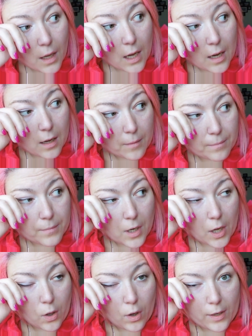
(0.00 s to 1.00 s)
Um,
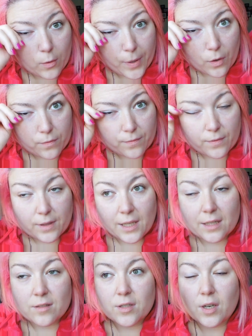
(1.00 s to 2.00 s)
I got a little bit of
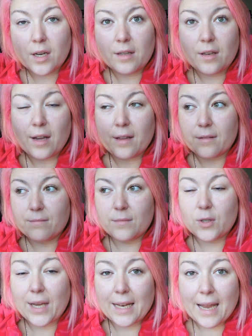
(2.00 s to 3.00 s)
the inside, like
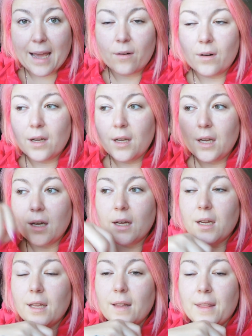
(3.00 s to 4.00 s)
looking out
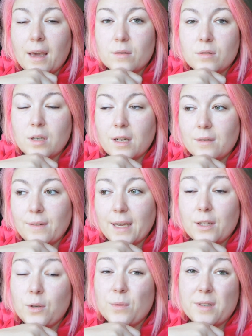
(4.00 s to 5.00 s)
and the outside of
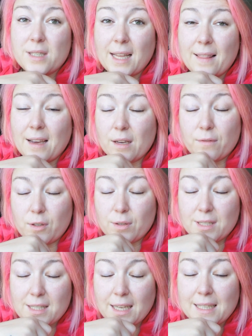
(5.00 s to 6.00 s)
it. You would have seen that if you'd
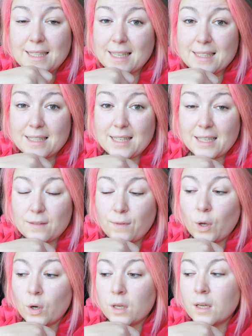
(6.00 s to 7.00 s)
have seen yesterday's
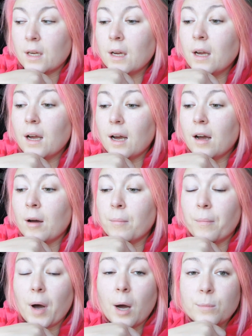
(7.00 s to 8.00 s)
vlog. Um,
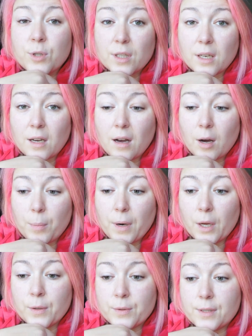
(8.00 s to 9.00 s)
but I'm just going to
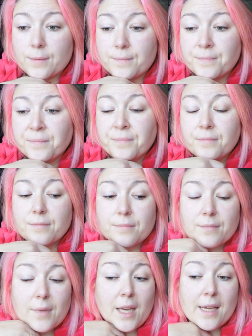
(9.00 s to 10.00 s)
upload
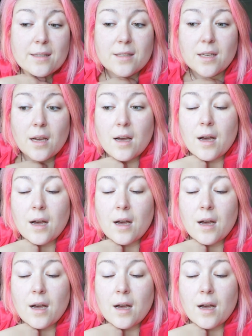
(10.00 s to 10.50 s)
it.